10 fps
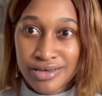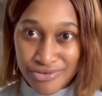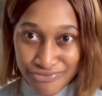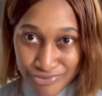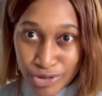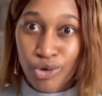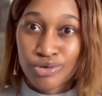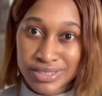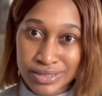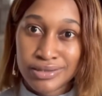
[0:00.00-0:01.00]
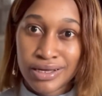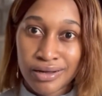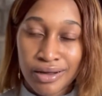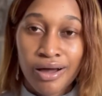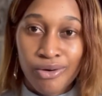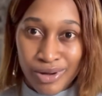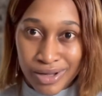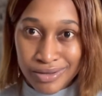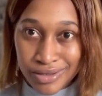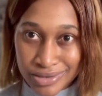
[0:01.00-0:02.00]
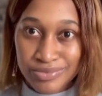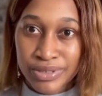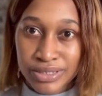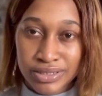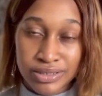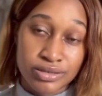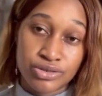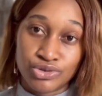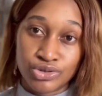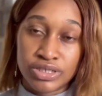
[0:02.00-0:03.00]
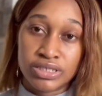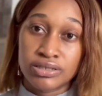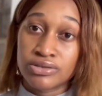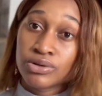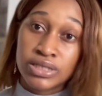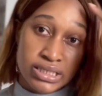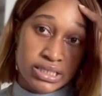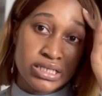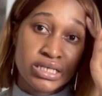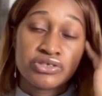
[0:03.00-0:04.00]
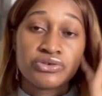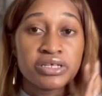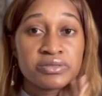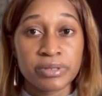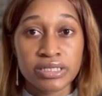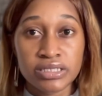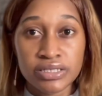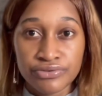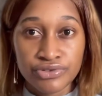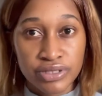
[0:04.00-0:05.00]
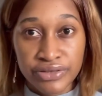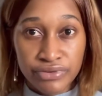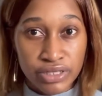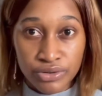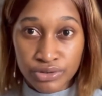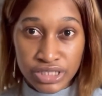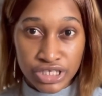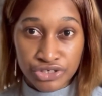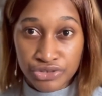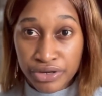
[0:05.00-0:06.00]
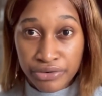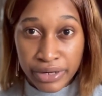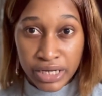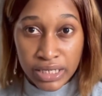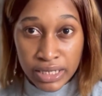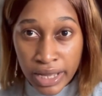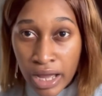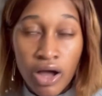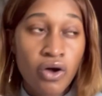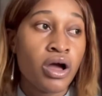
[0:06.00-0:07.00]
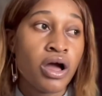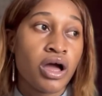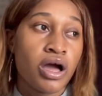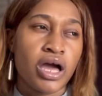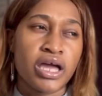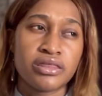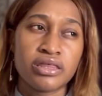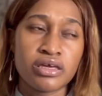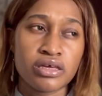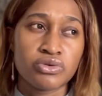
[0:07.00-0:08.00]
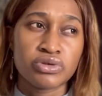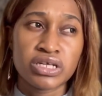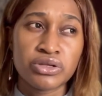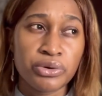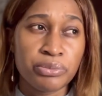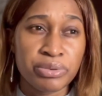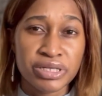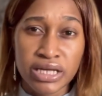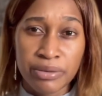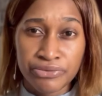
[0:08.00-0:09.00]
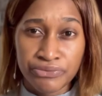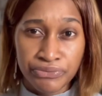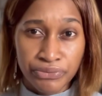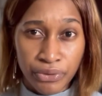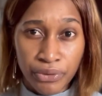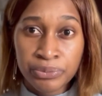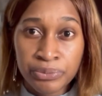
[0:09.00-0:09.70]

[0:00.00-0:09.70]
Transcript: reconsider our expenses and choices. Honestly, it's so expensive to live in Lagos, Nigeria right now. I think it was a lot better before.